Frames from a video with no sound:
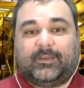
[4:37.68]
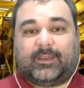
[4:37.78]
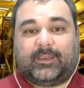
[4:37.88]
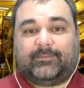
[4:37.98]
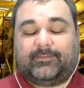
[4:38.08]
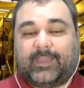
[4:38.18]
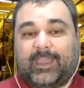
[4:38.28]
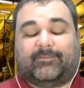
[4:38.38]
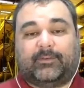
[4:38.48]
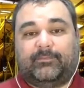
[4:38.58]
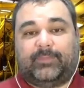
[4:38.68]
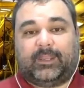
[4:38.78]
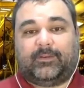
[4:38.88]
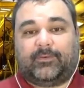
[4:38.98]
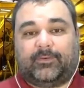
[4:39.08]
I've ever
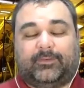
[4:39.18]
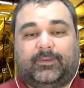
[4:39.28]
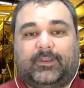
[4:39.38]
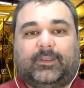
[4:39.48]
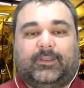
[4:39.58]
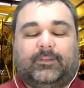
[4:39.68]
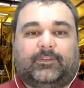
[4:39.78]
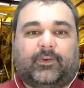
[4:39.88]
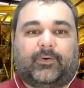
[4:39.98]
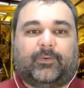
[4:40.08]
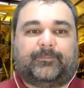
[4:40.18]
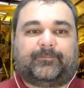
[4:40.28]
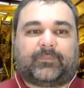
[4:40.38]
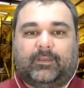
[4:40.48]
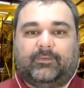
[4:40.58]
been on. So
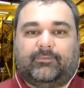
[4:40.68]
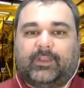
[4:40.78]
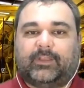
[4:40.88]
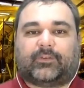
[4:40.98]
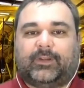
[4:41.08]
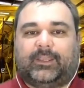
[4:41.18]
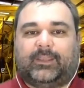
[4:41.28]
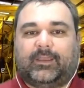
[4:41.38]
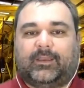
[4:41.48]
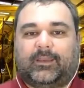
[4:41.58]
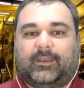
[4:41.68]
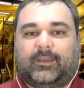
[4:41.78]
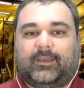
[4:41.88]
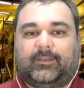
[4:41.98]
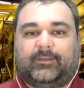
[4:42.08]
inventory
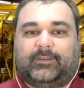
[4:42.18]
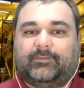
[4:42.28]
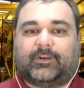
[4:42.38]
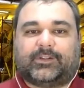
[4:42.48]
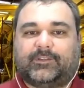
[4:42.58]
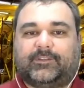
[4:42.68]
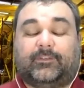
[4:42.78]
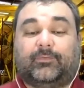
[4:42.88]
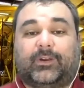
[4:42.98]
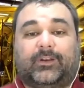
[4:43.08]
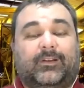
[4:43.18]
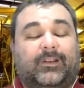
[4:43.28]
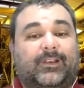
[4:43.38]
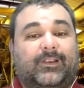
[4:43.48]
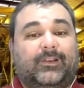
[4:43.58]
divergences were
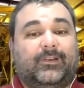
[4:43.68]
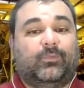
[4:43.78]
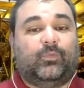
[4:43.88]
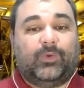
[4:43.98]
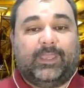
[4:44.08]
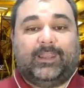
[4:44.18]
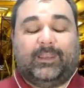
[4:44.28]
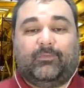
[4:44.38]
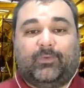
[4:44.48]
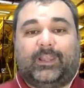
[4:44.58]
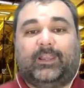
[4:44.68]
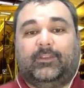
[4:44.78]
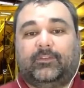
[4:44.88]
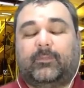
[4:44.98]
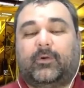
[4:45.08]

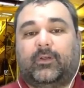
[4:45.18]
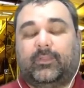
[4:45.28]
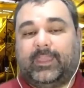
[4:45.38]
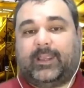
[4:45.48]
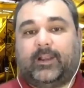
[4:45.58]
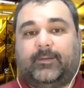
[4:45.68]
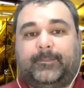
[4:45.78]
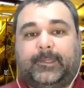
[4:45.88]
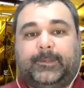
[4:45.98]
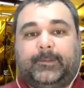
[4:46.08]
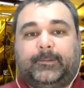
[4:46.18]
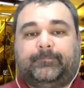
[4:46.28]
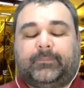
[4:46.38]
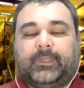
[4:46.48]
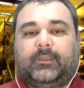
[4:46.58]
really small there.
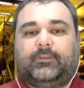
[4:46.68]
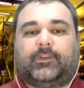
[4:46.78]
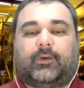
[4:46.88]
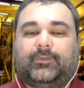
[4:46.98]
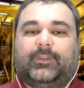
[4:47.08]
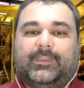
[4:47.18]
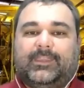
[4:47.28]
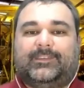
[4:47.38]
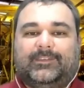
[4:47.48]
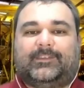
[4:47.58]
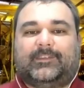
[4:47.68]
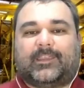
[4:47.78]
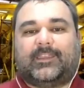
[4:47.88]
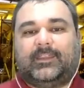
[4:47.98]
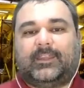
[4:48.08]
So this is
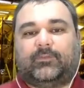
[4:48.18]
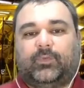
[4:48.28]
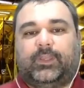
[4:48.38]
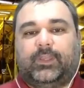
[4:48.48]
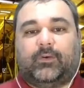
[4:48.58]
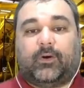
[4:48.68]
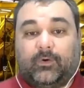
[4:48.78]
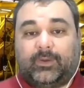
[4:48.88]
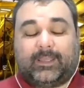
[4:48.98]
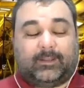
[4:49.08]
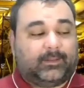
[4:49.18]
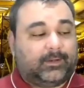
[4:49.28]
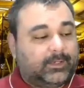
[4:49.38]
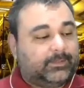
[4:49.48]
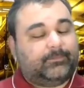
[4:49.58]
something that we all can
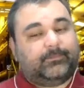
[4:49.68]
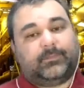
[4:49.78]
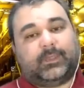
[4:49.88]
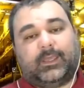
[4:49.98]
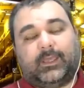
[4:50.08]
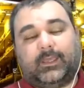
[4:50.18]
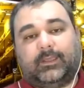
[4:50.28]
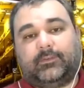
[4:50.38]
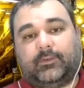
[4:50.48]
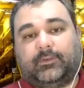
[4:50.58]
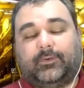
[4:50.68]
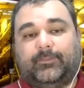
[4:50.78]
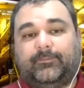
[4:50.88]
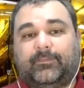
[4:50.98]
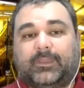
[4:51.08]
learn to
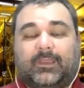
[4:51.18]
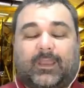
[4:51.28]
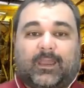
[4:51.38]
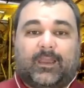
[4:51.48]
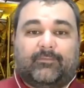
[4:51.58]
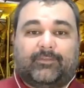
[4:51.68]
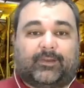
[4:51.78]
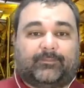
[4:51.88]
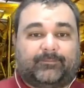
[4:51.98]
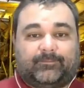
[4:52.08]
do. I have an